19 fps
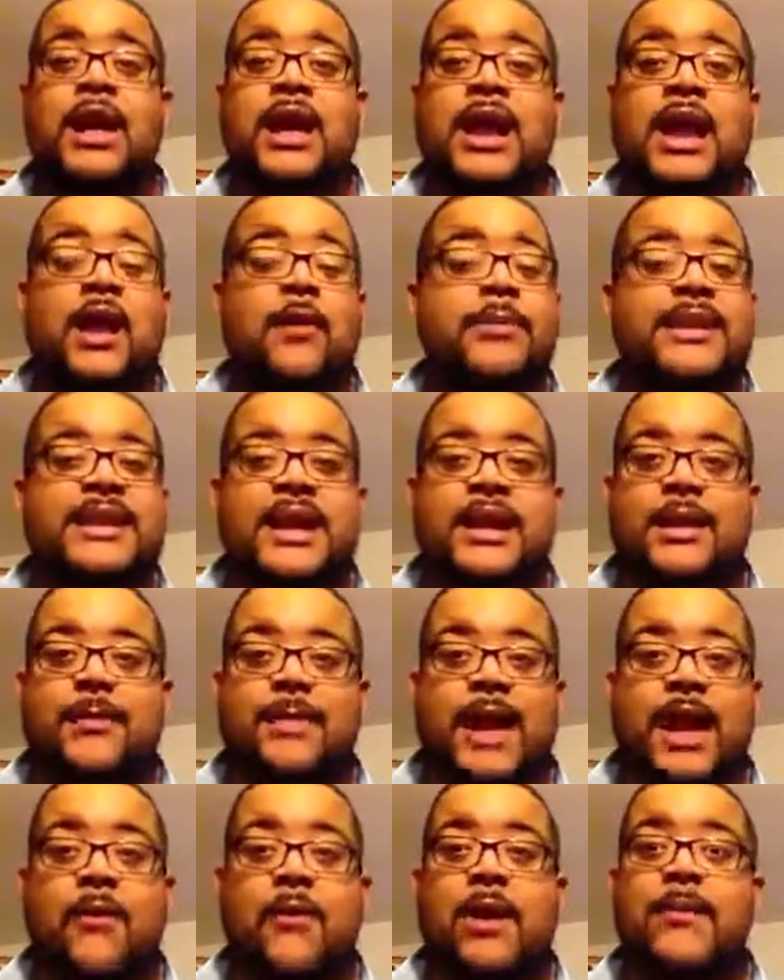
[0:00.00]
And I don't mean that in a
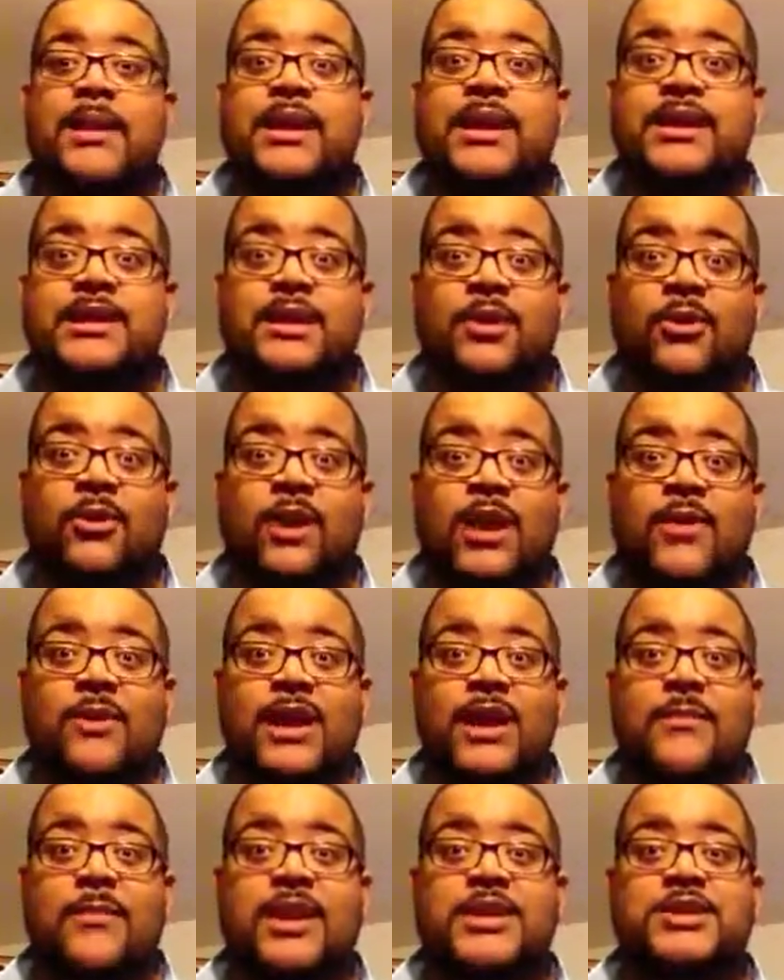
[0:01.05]
bad way. I mean in a great
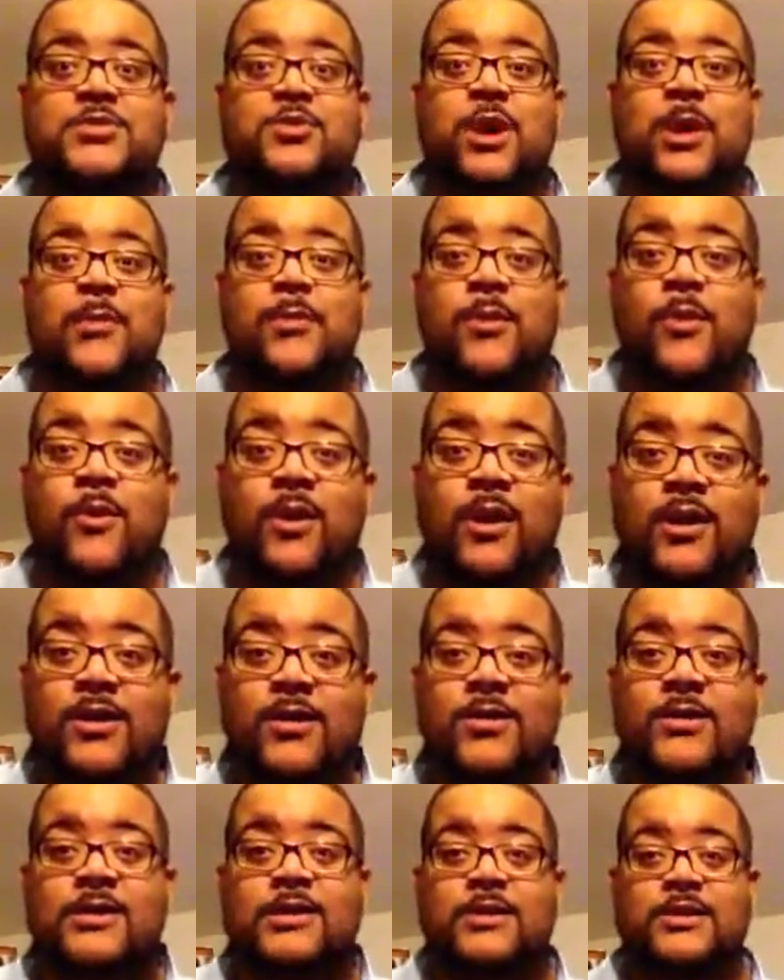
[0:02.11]
way. It made you want more
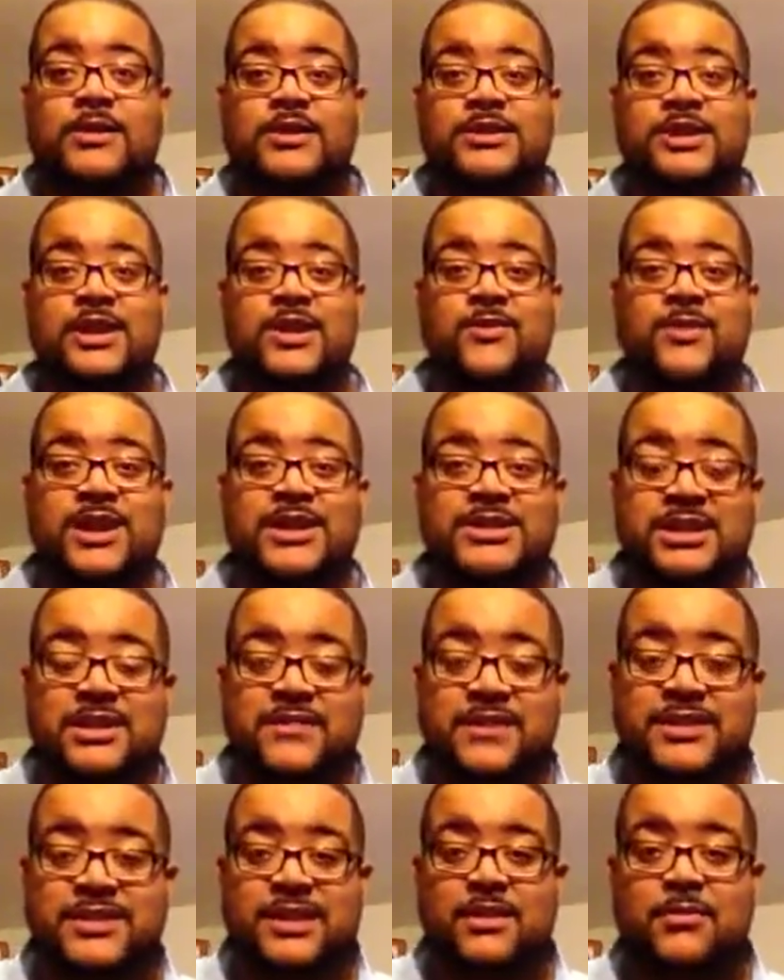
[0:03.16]
on the continuation
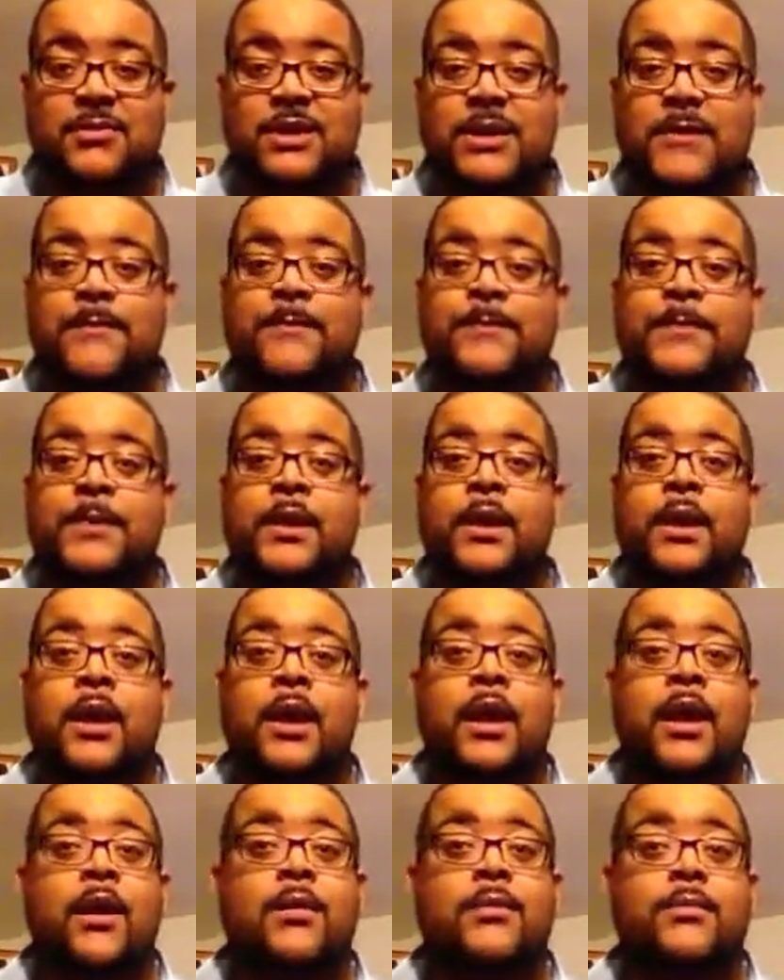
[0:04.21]
of it's going to be.
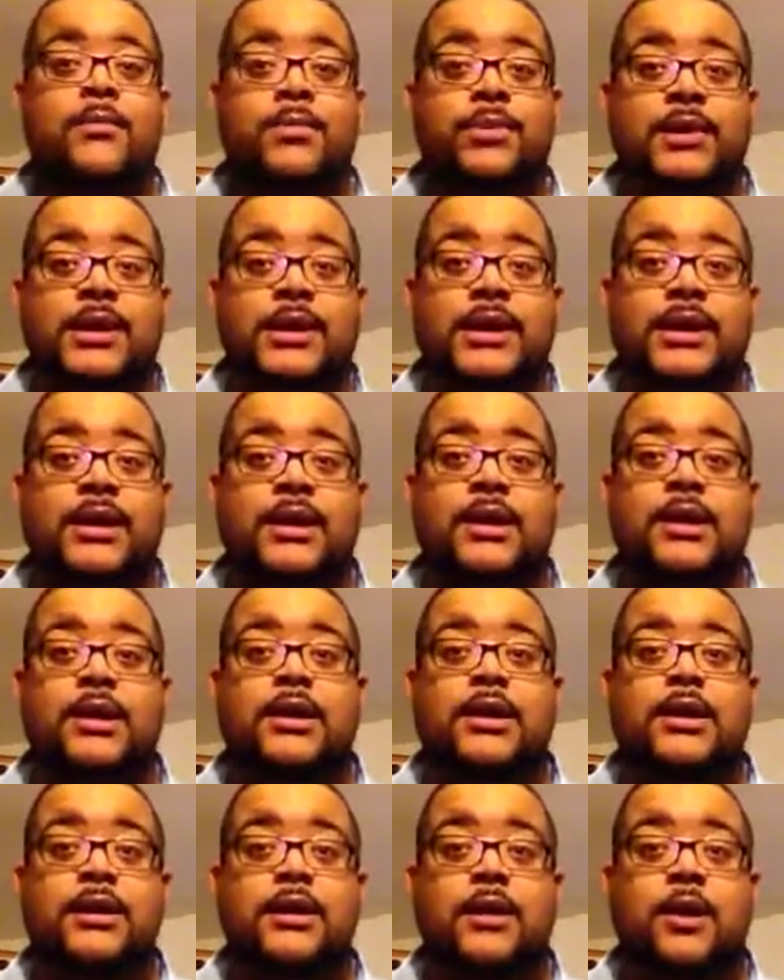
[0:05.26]
But
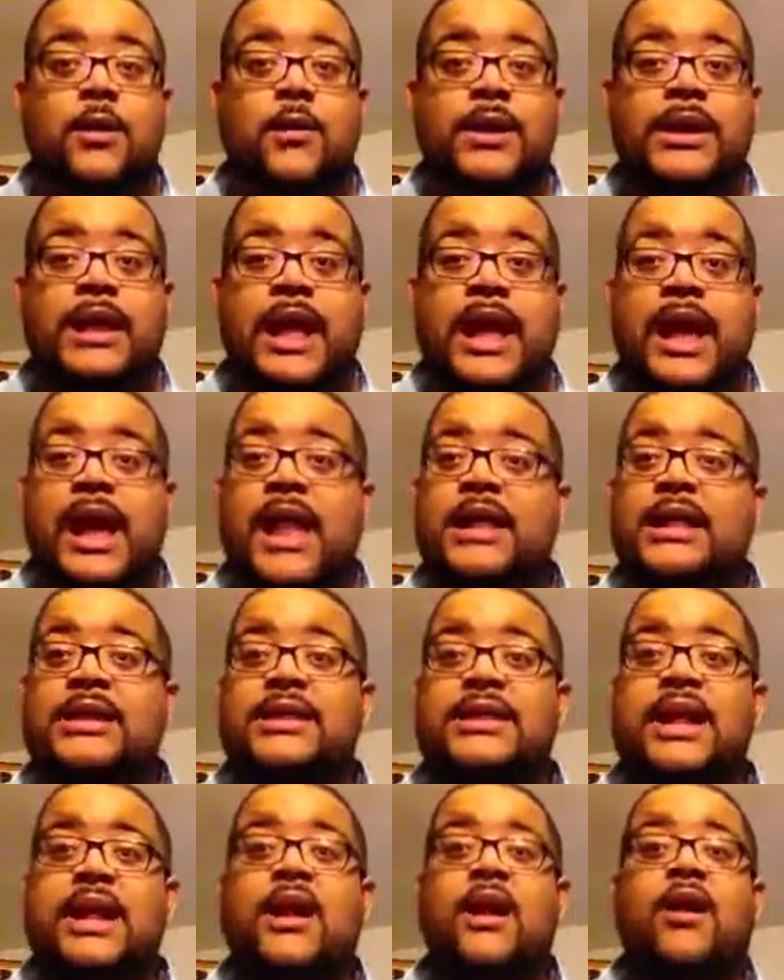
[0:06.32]
Chloe and Halle,
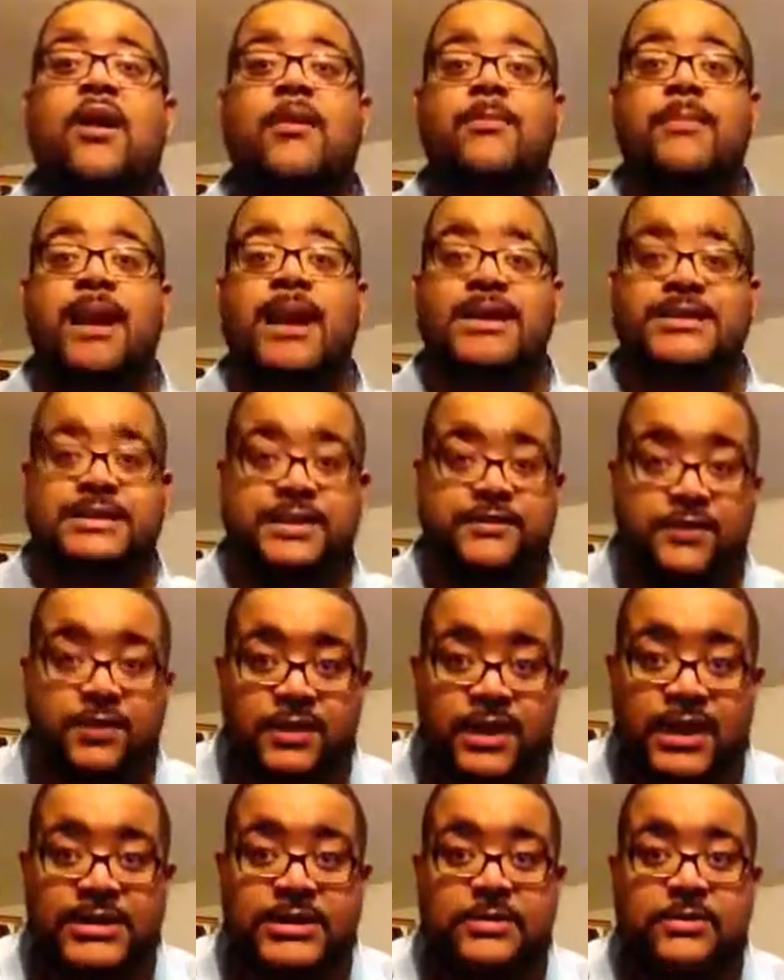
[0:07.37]
they are amazing. If you
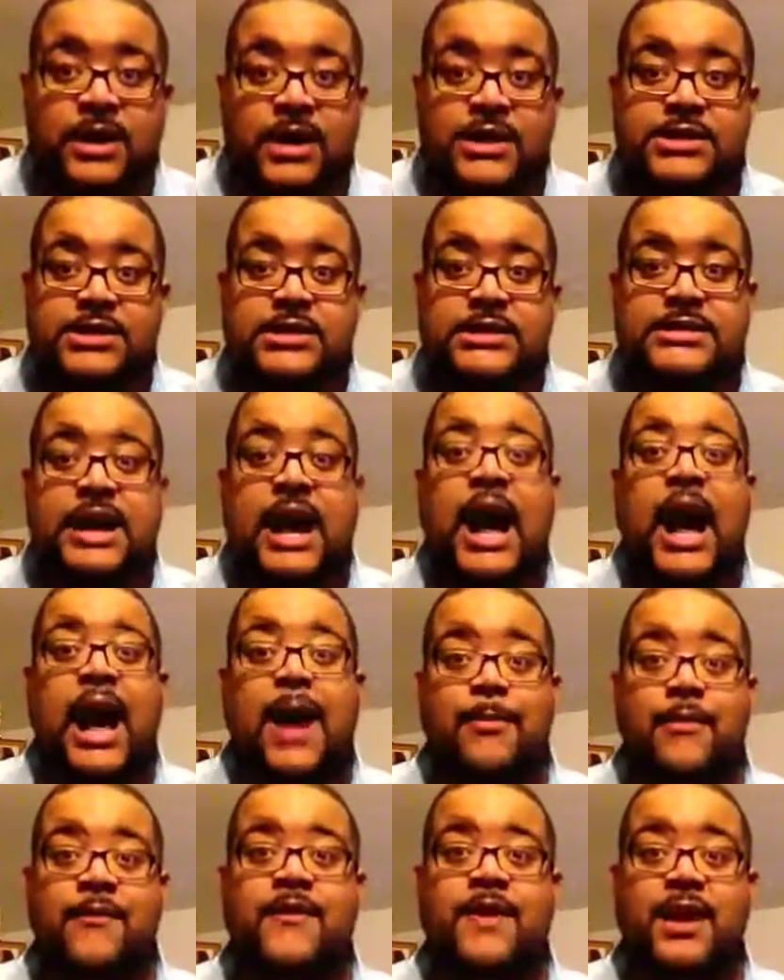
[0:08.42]
ladies are watching this,
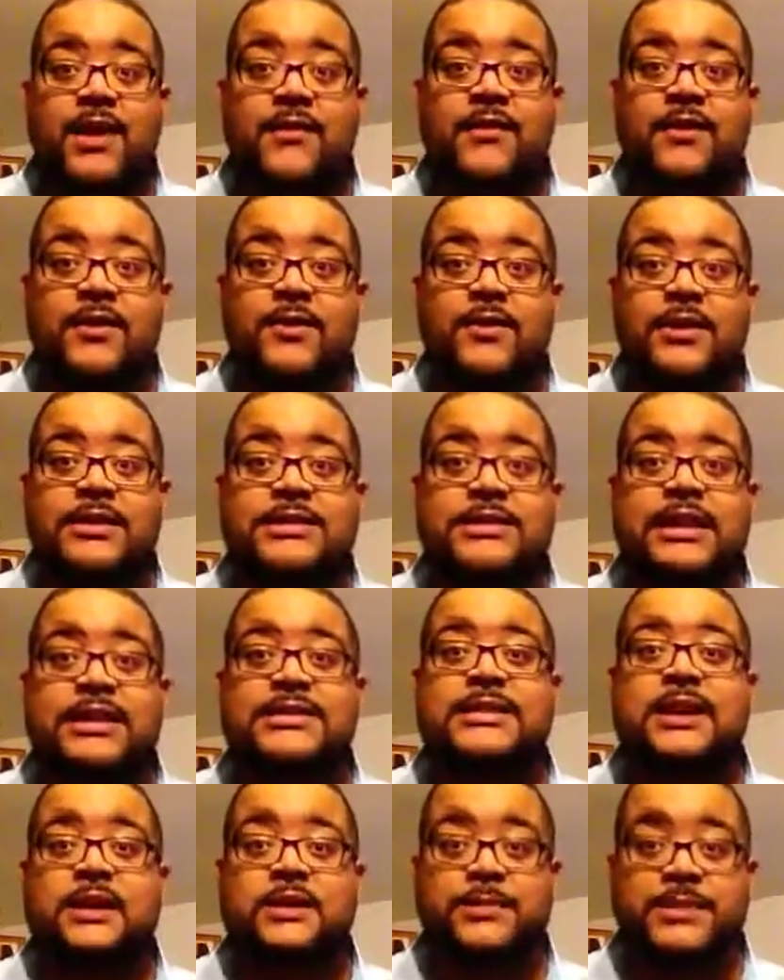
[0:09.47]
I'm a fan of yours. And I
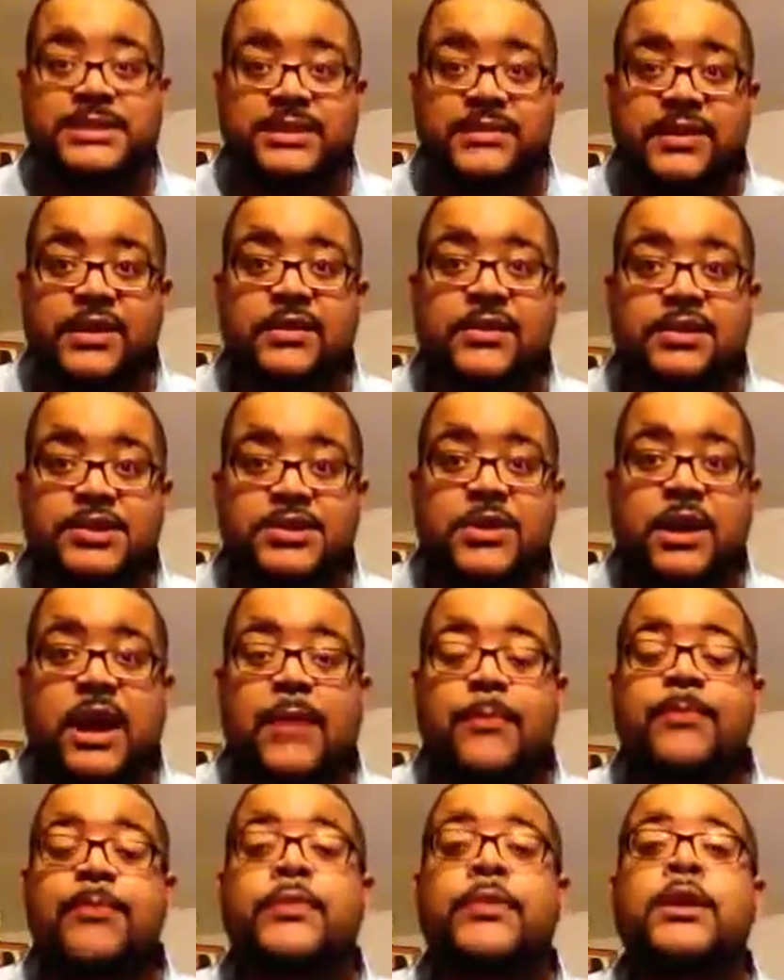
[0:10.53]
saw the music video to drop